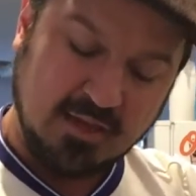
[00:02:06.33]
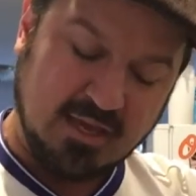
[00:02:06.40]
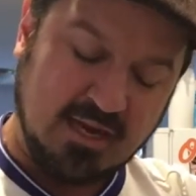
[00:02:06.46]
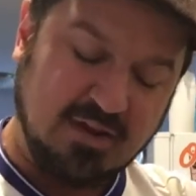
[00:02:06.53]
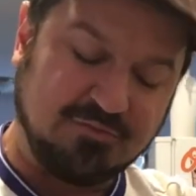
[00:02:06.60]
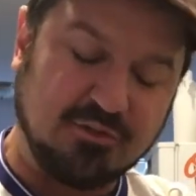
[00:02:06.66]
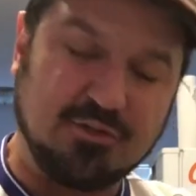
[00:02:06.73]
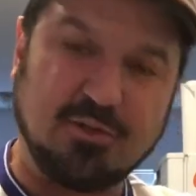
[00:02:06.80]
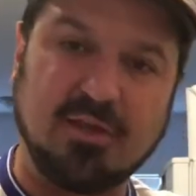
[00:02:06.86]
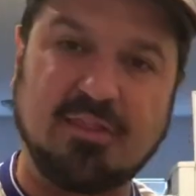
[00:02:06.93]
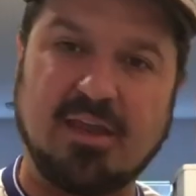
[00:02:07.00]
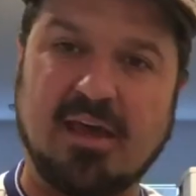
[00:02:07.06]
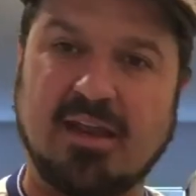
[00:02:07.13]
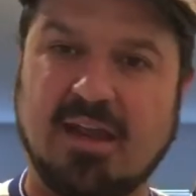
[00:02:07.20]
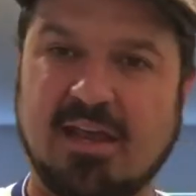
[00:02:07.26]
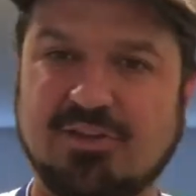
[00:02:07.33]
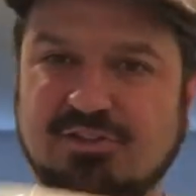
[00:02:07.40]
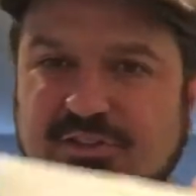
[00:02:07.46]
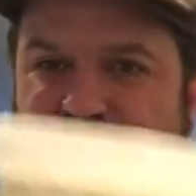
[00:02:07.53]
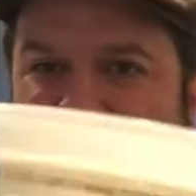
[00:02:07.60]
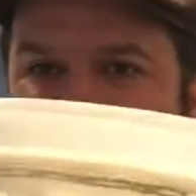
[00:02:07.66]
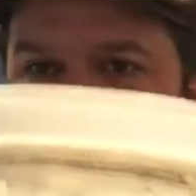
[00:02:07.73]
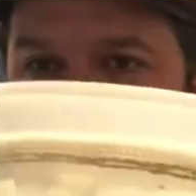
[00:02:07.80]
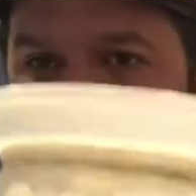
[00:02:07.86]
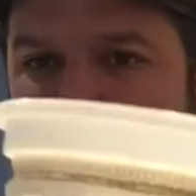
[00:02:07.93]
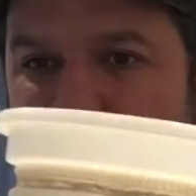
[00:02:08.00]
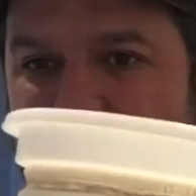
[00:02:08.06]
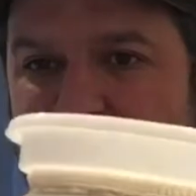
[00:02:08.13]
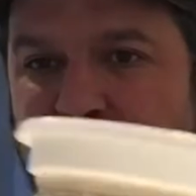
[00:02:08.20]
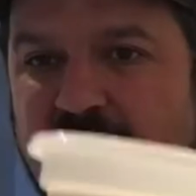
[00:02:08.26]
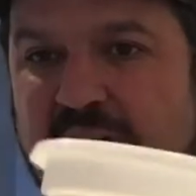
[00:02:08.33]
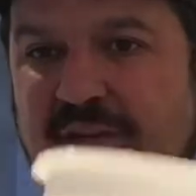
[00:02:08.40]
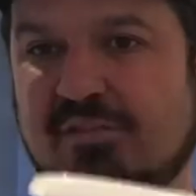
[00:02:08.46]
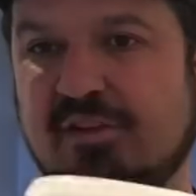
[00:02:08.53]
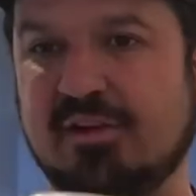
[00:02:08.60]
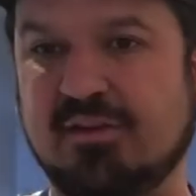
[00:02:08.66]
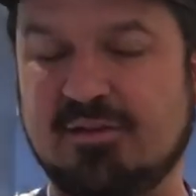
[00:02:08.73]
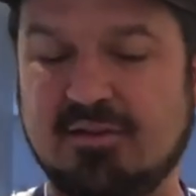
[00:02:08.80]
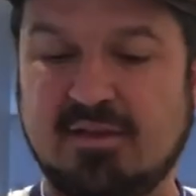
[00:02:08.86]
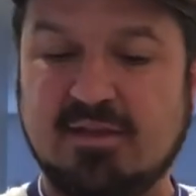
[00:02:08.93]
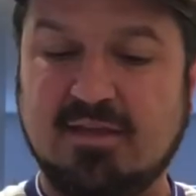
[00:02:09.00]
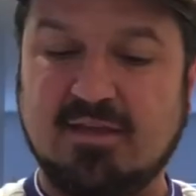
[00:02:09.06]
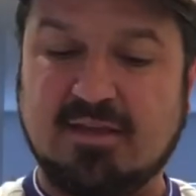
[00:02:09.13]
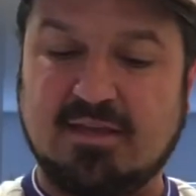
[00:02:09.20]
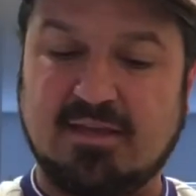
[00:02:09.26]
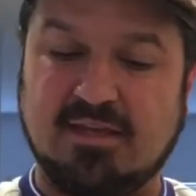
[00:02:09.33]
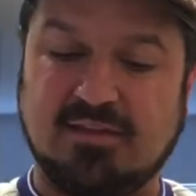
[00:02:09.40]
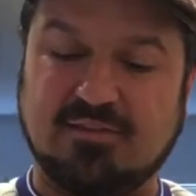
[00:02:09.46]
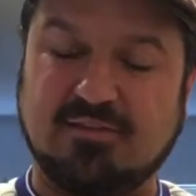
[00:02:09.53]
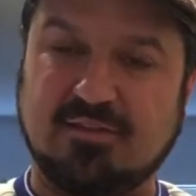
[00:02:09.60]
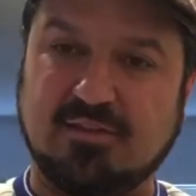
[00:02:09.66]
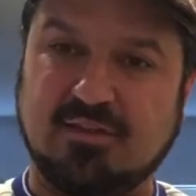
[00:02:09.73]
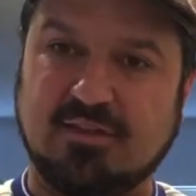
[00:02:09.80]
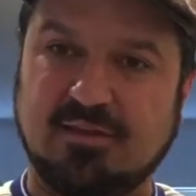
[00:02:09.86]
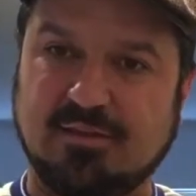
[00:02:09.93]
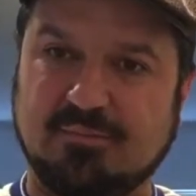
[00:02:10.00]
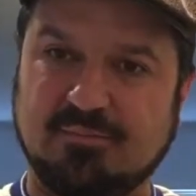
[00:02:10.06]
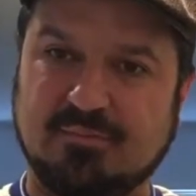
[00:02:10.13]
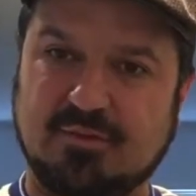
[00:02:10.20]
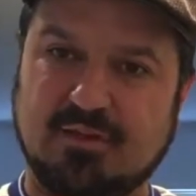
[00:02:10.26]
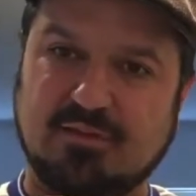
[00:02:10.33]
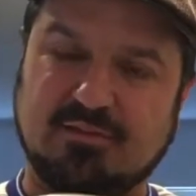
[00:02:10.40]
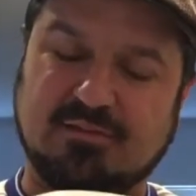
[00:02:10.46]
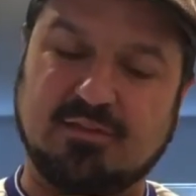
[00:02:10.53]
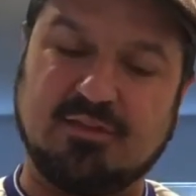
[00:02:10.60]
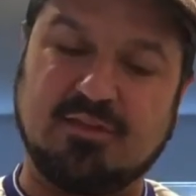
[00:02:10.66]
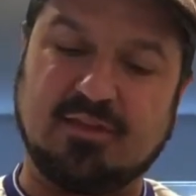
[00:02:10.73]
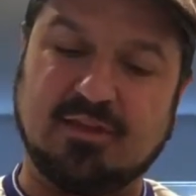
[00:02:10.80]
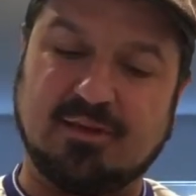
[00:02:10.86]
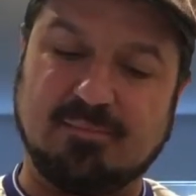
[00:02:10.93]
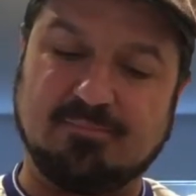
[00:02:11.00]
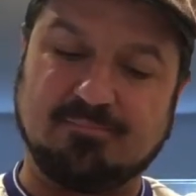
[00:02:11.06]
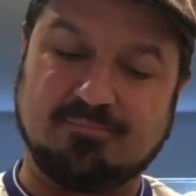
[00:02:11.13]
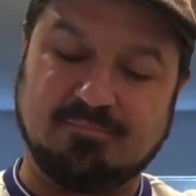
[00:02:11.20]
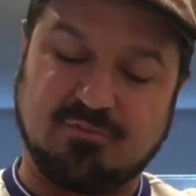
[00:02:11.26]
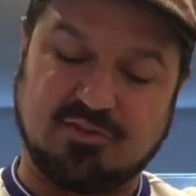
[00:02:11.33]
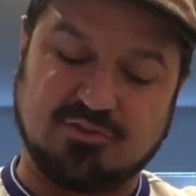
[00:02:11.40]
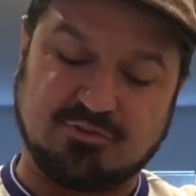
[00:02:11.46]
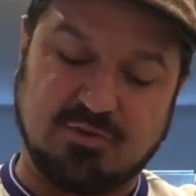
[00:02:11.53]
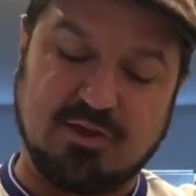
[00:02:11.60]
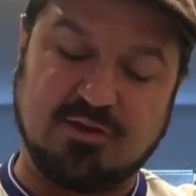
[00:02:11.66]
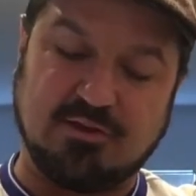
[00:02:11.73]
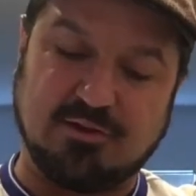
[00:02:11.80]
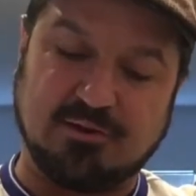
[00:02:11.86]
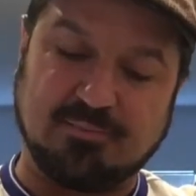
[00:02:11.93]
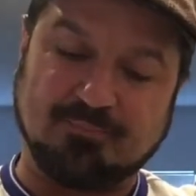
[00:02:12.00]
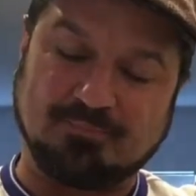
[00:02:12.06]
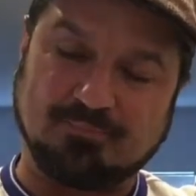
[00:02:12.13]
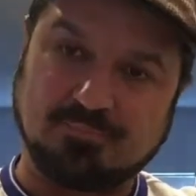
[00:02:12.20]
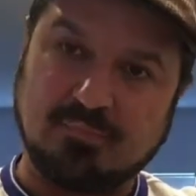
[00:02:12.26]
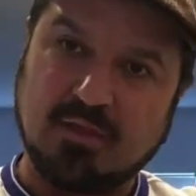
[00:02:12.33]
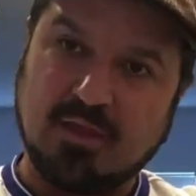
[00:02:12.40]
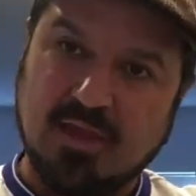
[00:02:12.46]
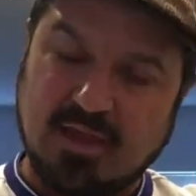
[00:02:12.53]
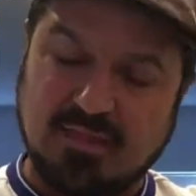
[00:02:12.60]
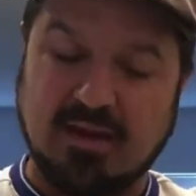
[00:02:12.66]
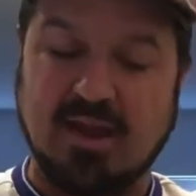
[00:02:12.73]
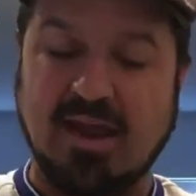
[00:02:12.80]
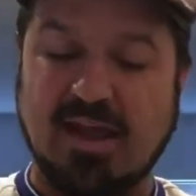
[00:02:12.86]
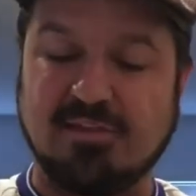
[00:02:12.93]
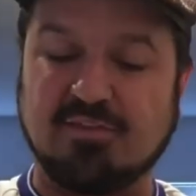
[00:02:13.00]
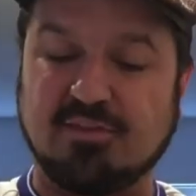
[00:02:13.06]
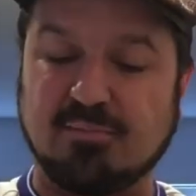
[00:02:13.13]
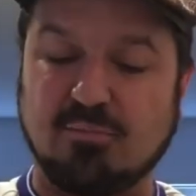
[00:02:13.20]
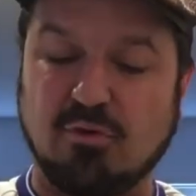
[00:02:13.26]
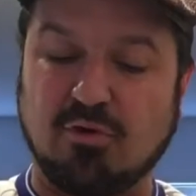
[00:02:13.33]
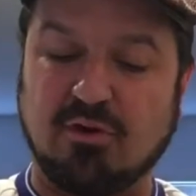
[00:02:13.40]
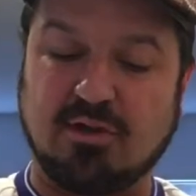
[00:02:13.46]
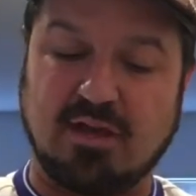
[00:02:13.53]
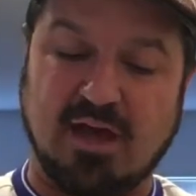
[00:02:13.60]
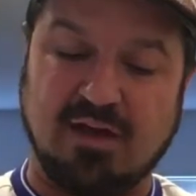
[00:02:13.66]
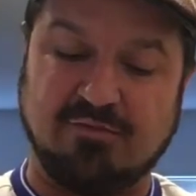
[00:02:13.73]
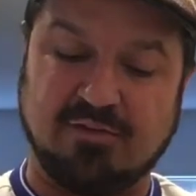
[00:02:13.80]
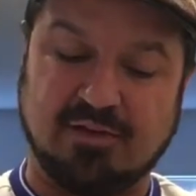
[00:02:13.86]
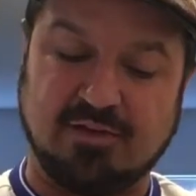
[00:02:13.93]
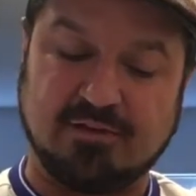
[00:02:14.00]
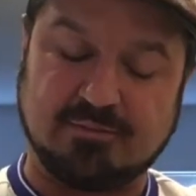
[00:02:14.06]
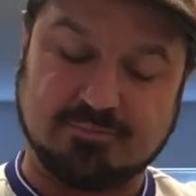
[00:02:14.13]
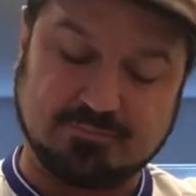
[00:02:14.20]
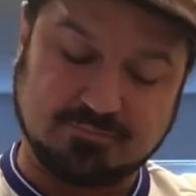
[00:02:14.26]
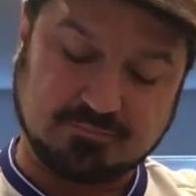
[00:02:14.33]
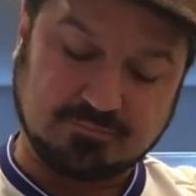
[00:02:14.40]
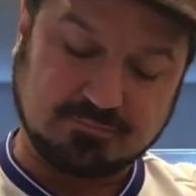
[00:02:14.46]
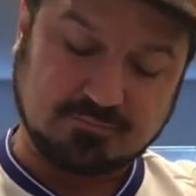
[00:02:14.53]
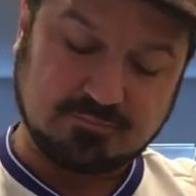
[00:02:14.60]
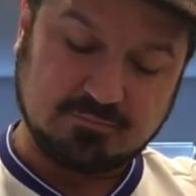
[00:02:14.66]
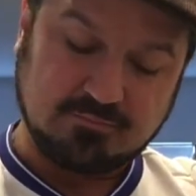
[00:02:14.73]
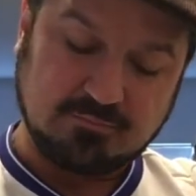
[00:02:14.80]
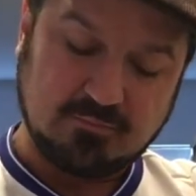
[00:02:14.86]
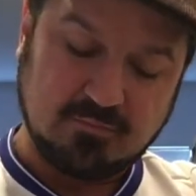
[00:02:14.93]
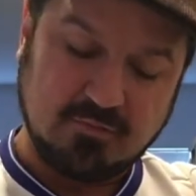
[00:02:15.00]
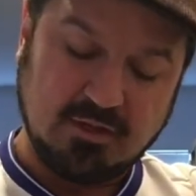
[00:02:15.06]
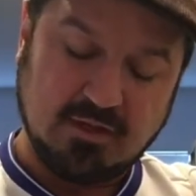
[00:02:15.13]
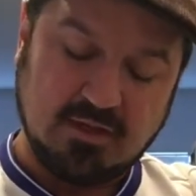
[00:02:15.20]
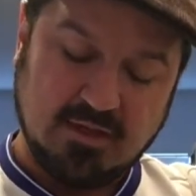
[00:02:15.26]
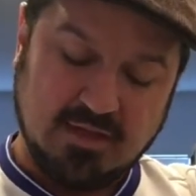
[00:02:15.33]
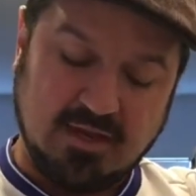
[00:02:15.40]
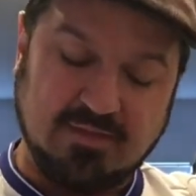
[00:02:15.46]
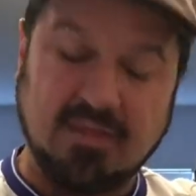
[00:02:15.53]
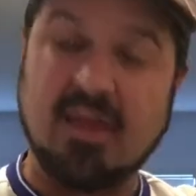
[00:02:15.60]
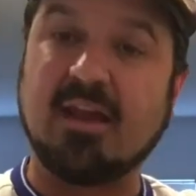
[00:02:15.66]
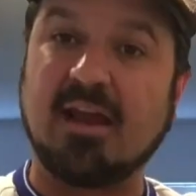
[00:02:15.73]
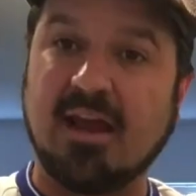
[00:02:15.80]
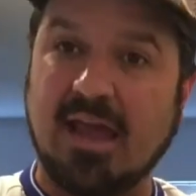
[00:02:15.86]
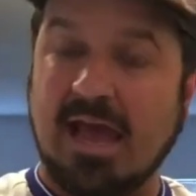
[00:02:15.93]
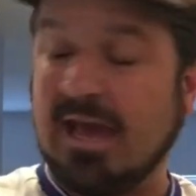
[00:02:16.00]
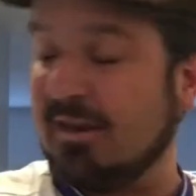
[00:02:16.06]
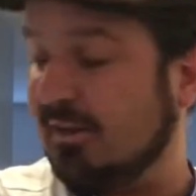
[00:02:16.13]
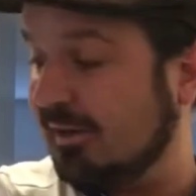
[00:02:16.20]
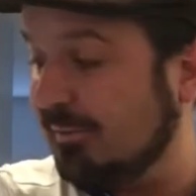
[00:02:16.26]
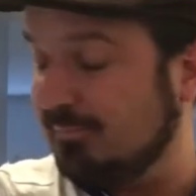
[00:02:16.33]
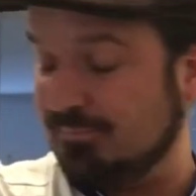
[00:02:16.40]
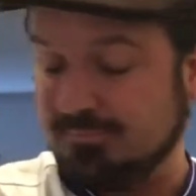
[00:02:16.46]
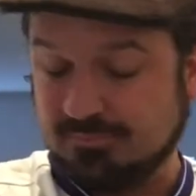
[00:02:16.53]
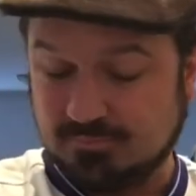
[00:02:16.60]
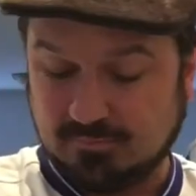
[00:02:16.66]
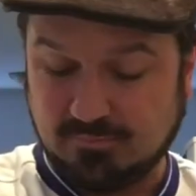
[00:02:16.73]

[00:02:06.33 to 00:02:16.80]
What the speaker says: And after doing that, I actually just pour the kava into the strainer, and then I add some more kava, and then I add the